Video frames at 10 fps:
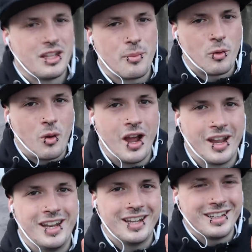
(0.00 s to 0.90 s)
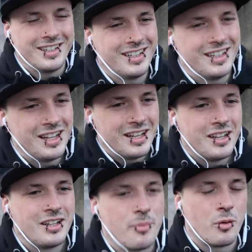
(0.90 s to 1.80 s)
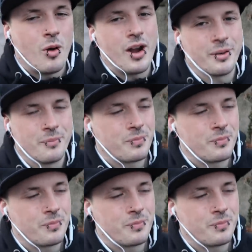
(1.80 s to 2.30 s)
Number one, number one,